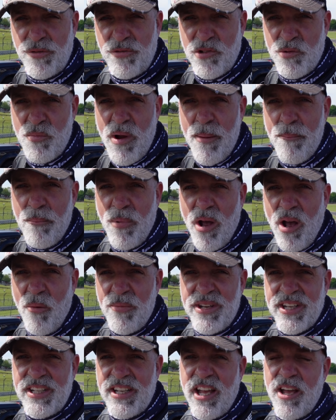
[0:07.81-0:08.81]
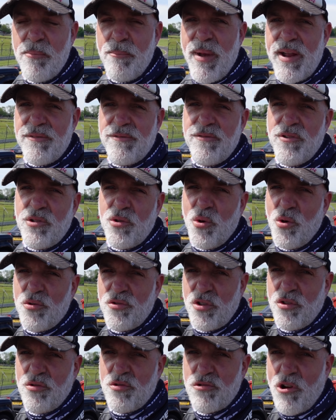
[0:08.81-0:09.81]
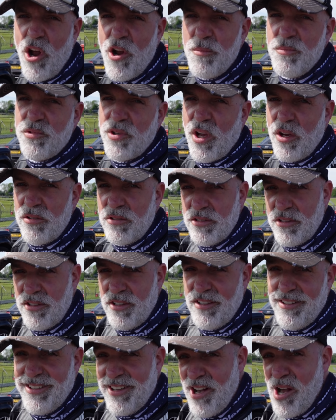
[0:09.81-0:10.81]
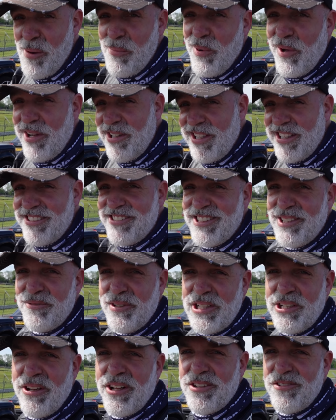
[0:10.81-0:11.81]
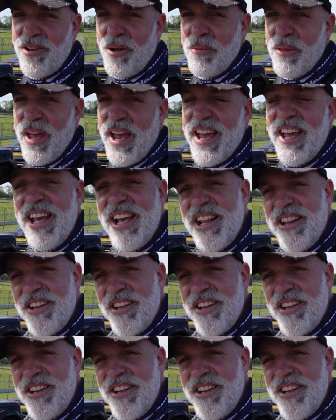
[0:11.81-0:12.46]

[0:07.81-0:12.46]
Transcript: If you remember, we did it at Bedford Autodrome, so I'll put a link to the video at the top there.